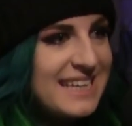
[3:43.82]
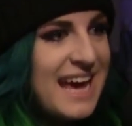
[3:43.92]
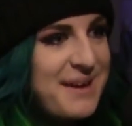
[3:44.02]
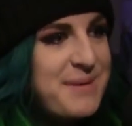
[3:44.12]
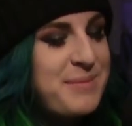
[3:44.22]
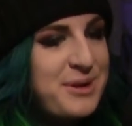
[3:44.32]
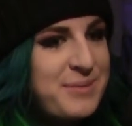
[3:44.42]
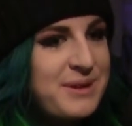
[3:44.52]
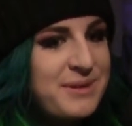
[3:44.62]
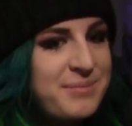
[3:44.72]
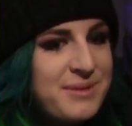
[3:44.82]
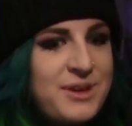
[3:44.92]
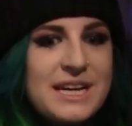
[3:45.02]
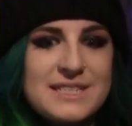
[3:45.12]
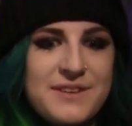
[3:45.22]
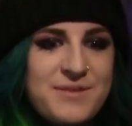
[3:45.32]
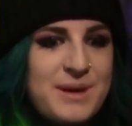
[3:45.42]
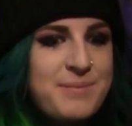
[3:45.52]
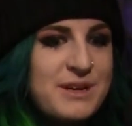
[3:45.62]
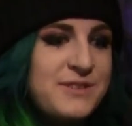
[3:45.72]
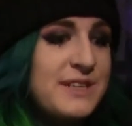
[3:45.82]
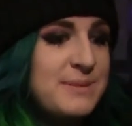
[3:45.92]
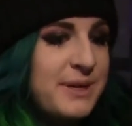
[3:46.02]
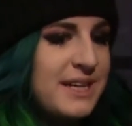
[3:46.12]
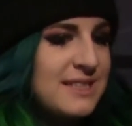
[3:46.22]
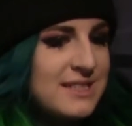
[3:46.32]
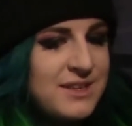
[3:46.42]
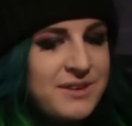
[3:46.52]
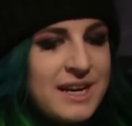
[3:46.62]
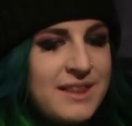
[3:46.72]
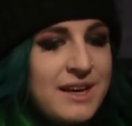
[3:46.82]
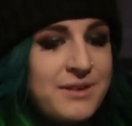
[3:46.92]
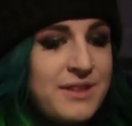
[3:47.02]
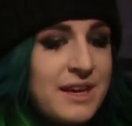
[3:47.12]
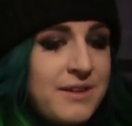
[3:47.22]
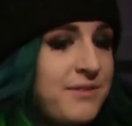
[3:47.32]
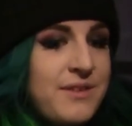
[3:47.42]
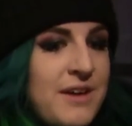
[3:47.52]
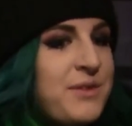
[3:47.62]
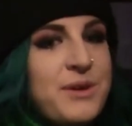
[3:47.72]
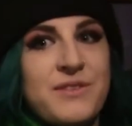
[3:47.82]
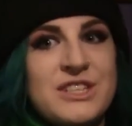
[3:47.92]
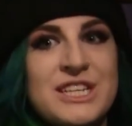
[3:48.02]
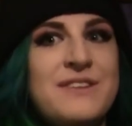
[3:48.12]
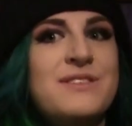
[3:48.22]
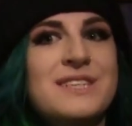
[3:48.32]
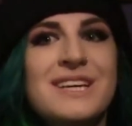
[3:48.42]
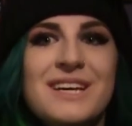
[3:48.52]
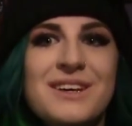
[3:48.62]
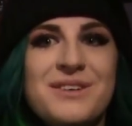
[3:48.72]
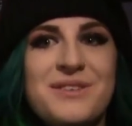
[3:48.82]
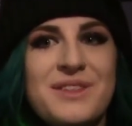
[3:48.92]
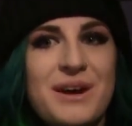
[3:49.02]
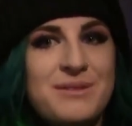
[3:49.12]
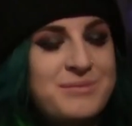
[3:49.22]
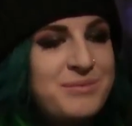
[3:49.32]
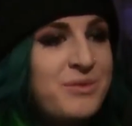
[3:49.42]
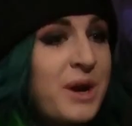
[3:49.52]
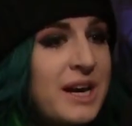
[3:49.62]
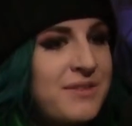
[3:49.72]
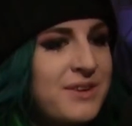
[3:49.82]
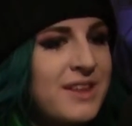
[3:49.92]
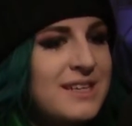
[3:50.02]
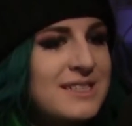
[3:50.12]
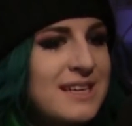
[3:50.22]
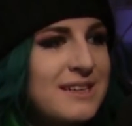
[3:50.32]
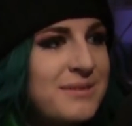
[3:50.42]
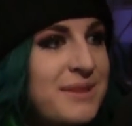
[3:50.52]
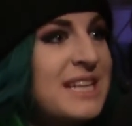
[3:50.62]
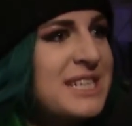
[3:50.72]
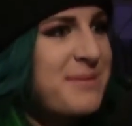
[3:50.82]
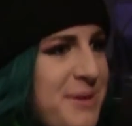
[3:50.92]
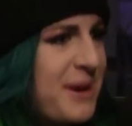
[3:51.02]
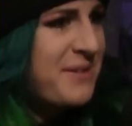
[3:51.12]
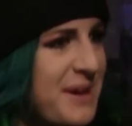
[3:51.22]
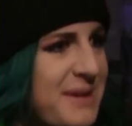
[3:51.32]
Yeah. memorable. You guys have given me a bunch of experiences already that I don't think I ever would have achieved Yeah. without running for this, and that's going to be one of